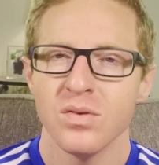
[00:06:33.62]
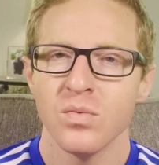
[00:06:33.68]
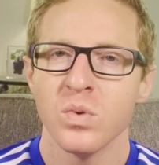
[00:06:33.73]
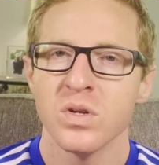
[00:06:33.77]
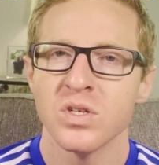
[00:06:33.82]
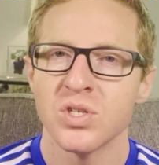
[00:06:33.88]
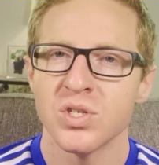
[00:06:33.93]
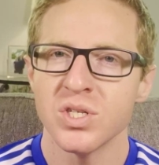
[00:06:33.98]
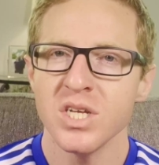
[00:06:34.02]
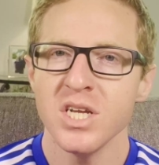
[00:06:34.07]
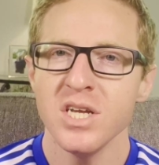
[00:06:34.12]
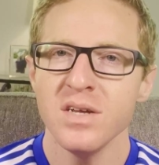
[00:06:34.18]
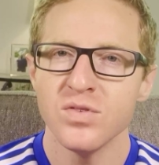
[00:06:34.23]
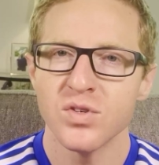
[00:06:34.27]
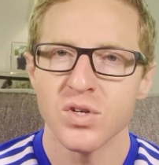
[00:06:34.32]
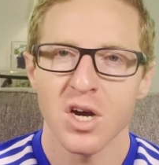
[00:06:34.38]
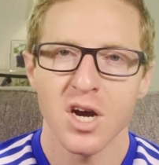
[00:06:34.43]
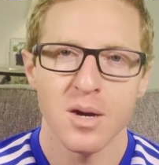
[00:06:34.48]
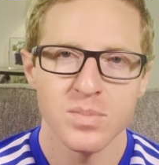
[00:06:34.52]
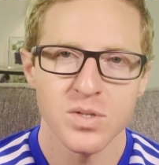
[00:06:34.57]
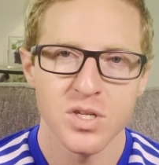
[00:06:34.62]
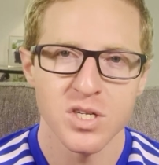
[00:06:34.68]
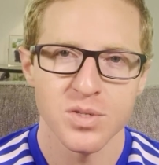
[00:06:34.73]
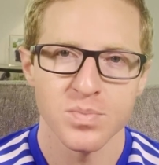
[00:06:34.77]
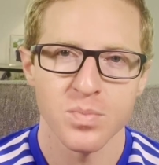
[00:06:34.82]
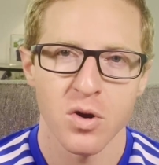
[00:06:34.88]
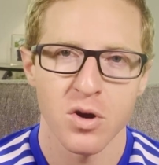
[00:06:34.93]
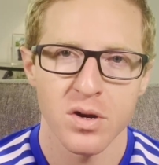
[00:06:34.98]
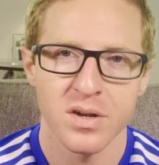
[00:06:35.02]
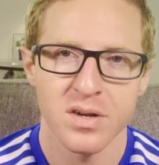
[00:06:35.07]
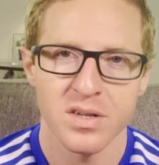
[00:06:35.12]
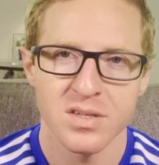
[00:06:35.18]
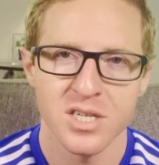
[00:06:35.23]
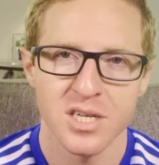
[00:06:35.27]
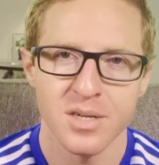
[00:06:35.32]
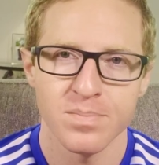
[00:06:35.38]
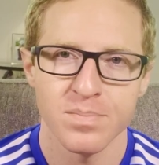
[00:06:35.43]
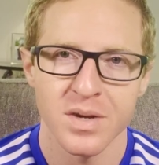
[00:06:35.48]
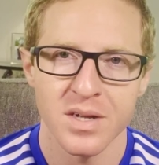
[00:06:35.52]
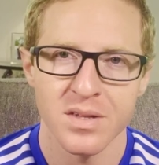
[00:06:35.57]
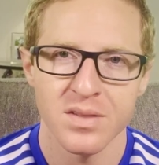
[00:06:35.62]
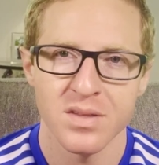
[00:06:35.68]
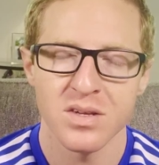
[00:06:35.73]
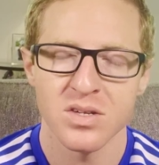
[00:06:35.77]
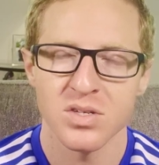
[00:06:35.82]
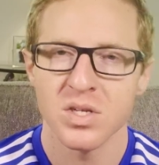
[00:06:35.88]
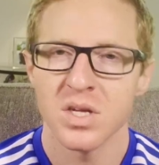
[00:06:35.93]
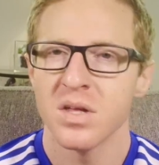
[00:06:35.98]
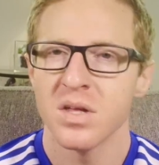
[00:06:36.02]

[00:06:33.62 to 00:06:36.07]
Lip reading: When Steve Jobs and his marketing team made this,